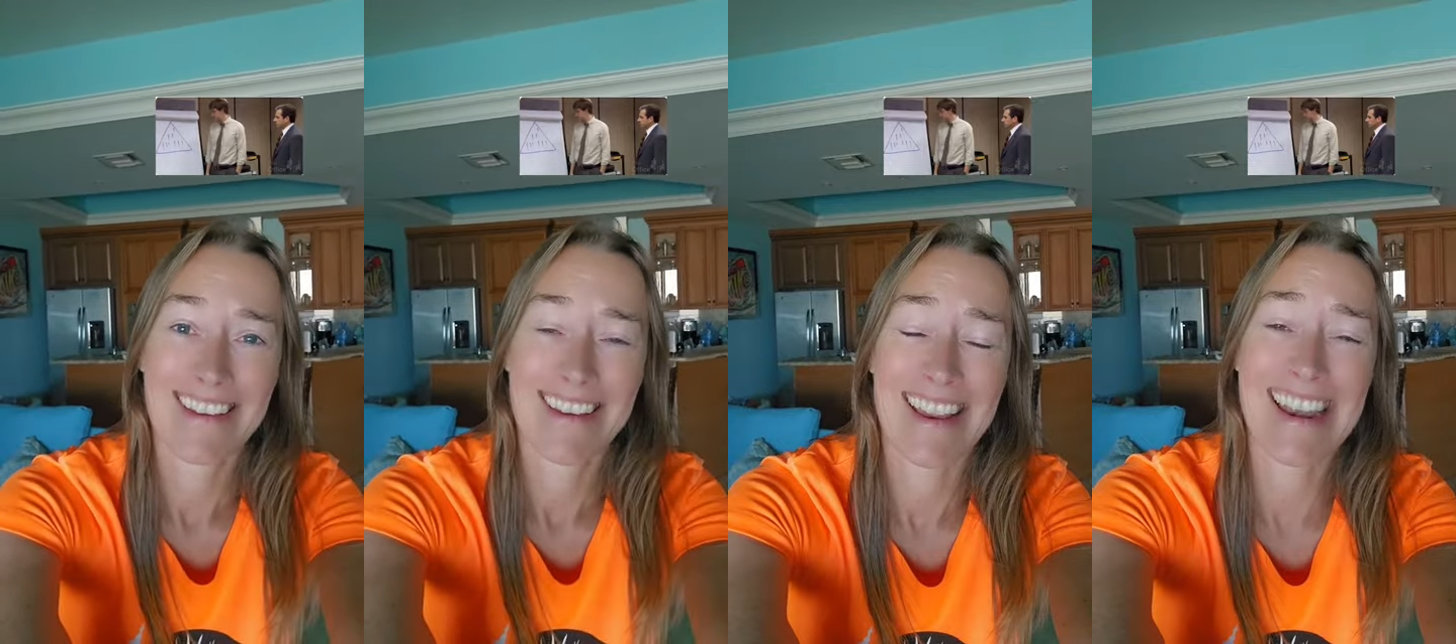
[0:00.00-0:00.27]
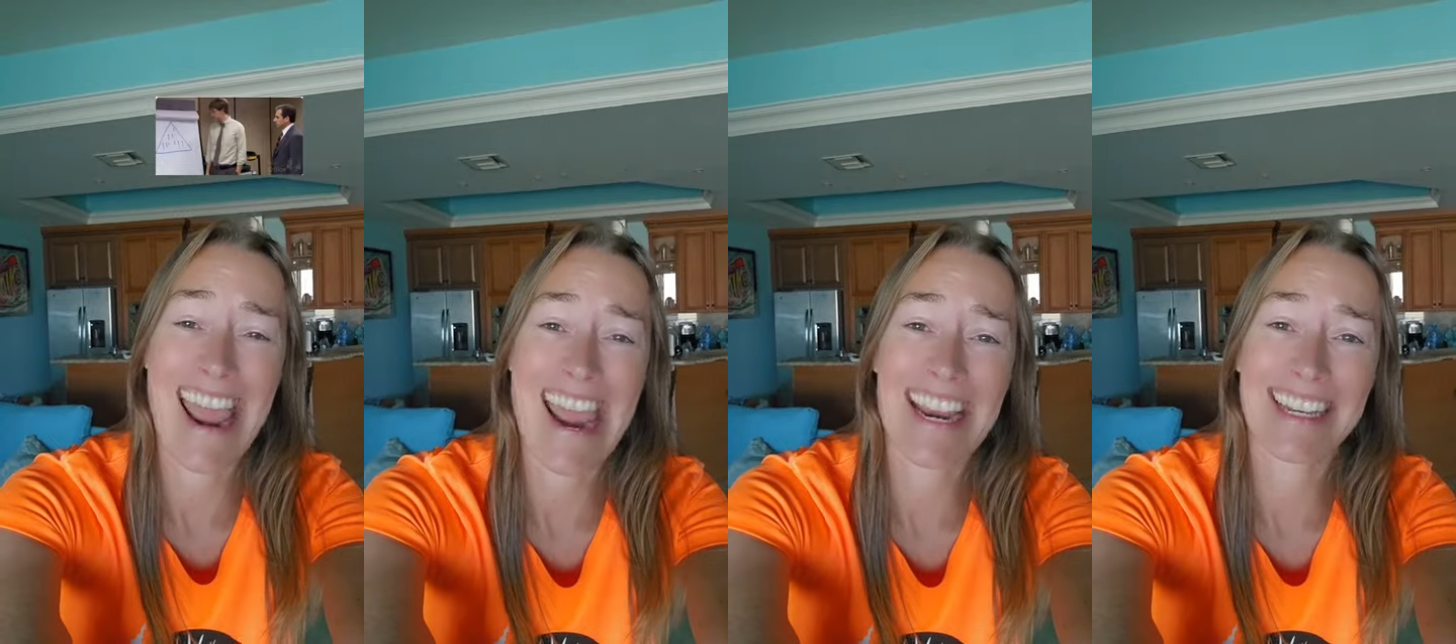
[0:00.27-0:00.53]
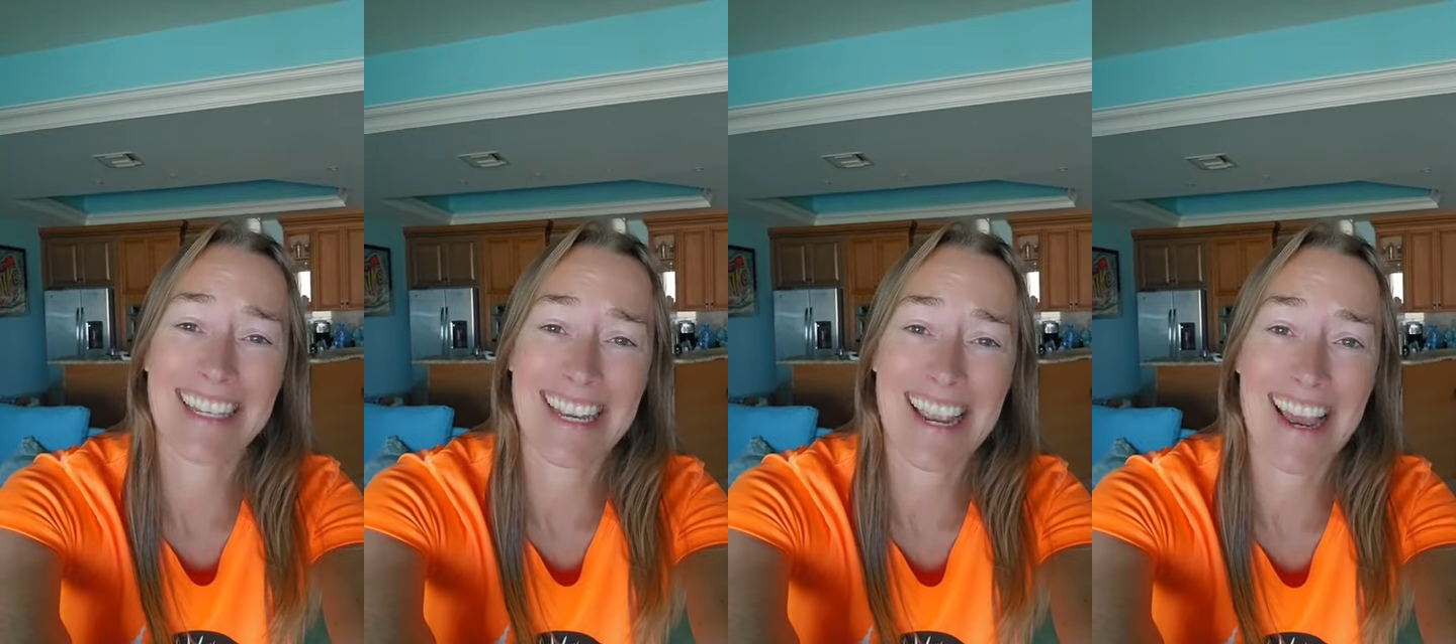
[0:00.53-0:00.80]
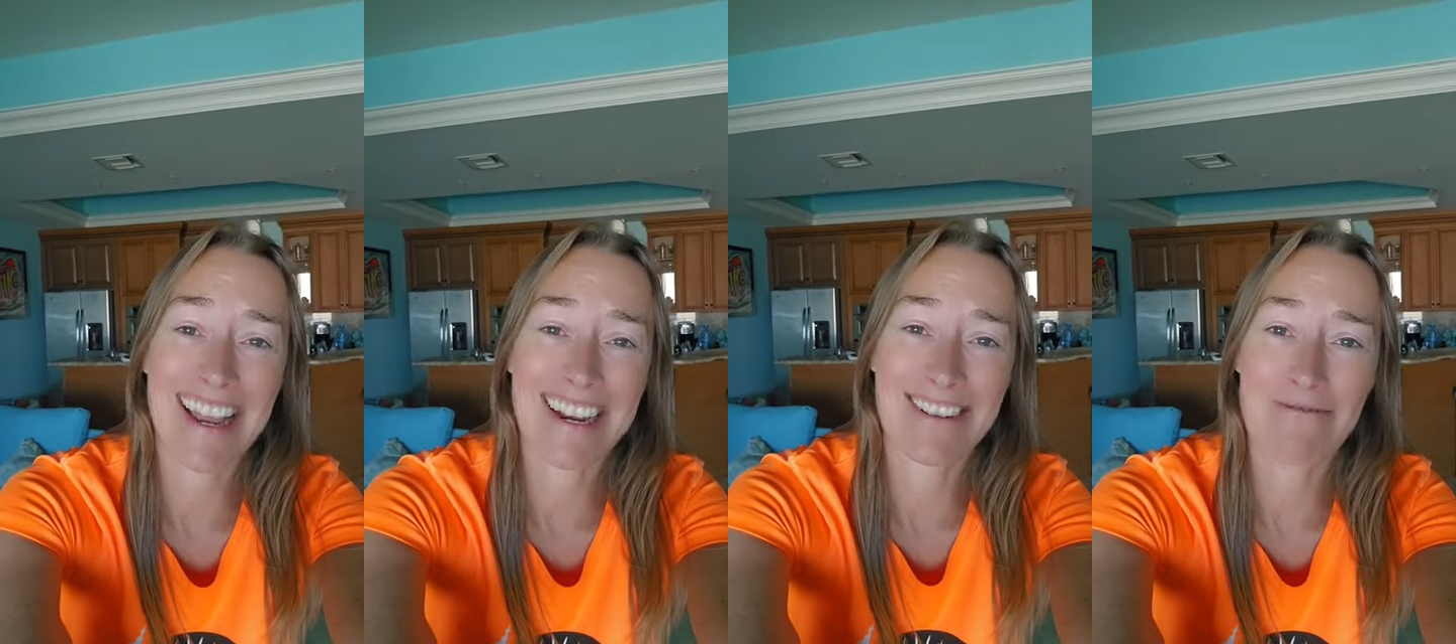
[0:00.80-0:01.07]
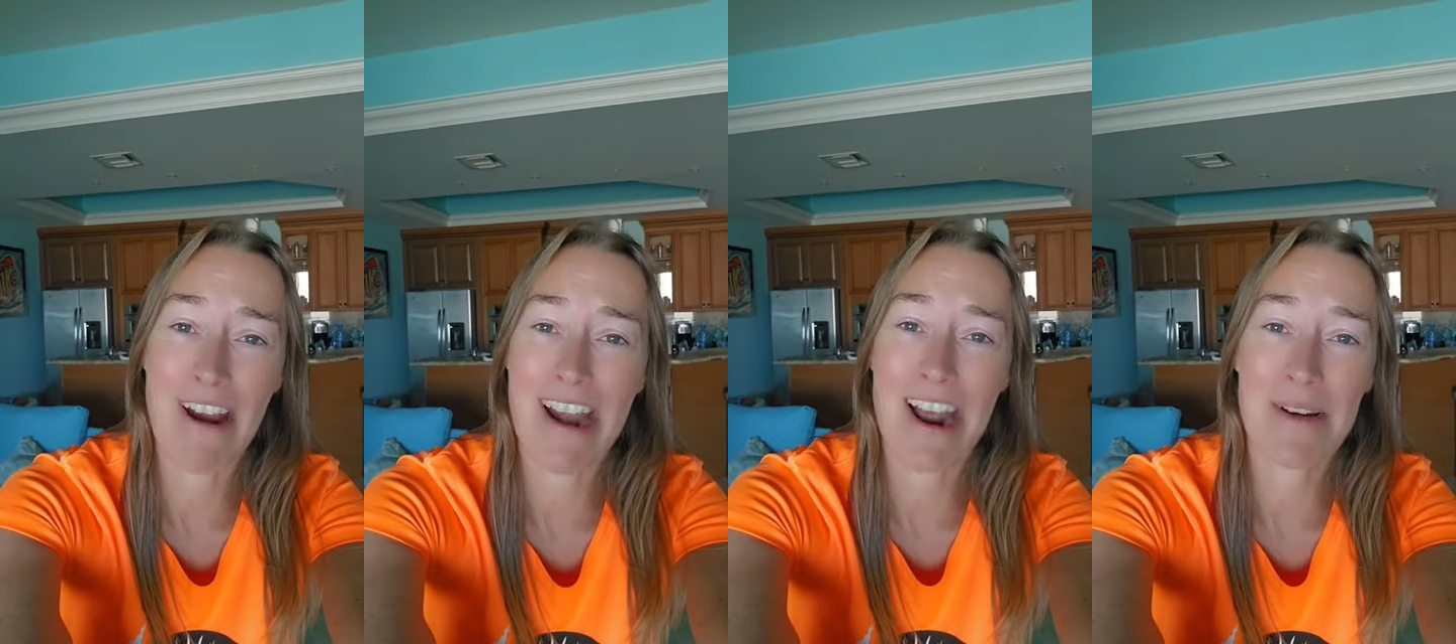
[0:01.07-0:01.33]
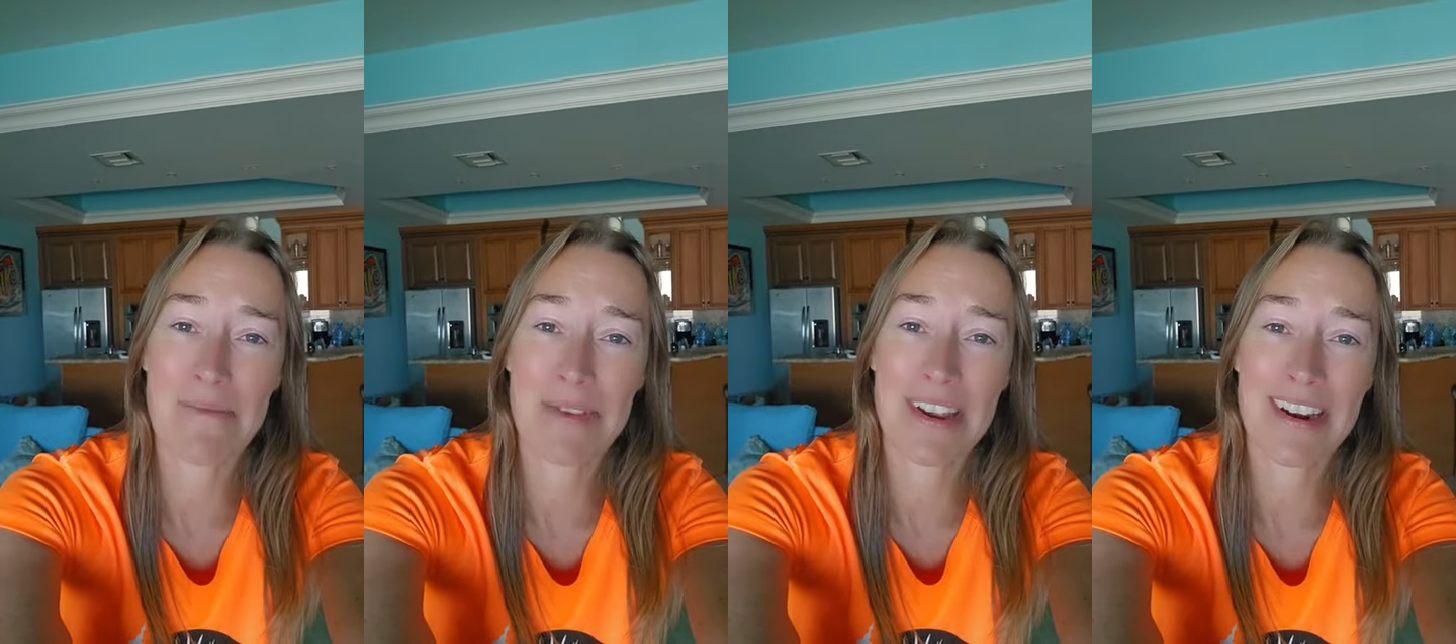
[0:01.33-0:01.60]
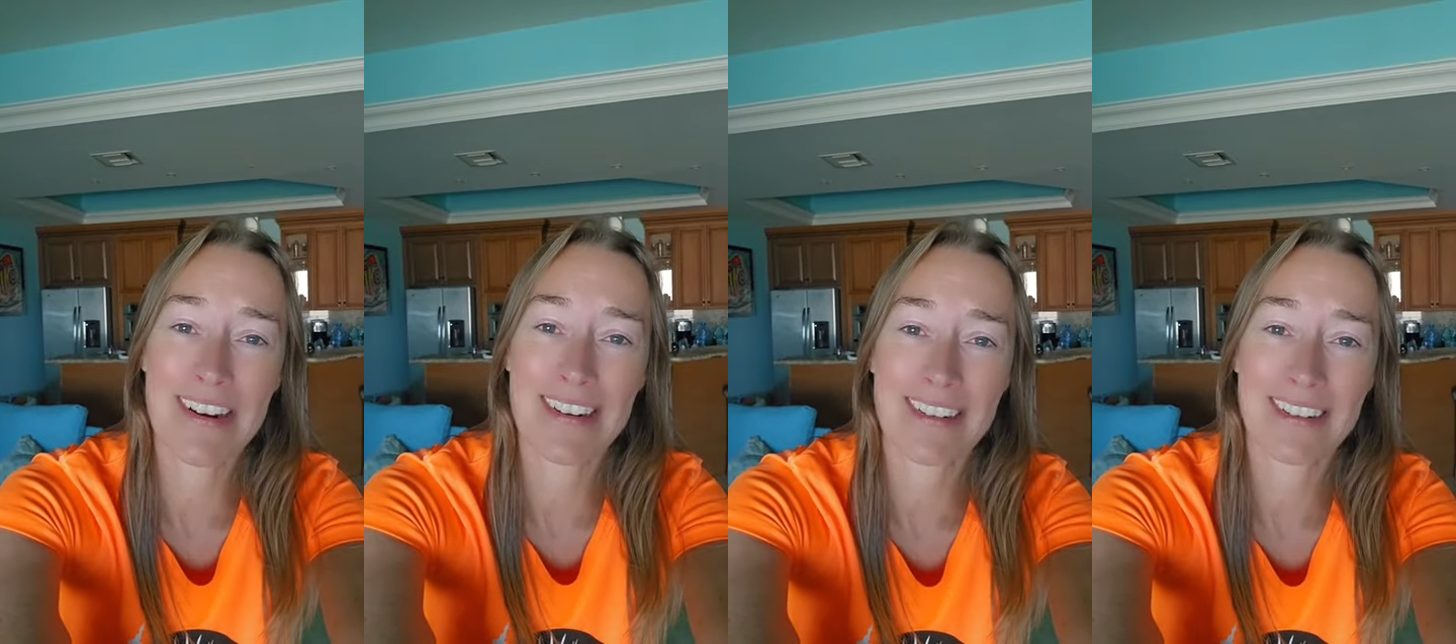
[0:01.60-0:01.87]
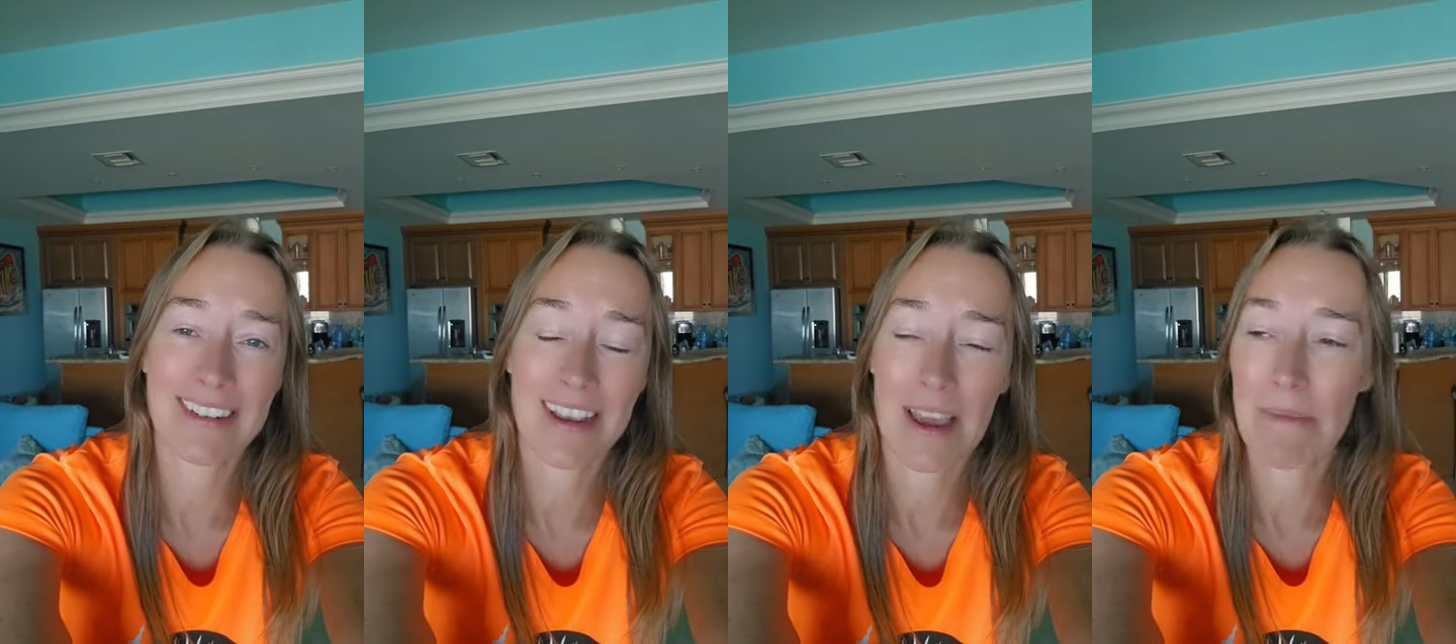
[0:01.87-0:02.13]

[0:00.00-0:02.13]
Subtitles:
And ACN right up there.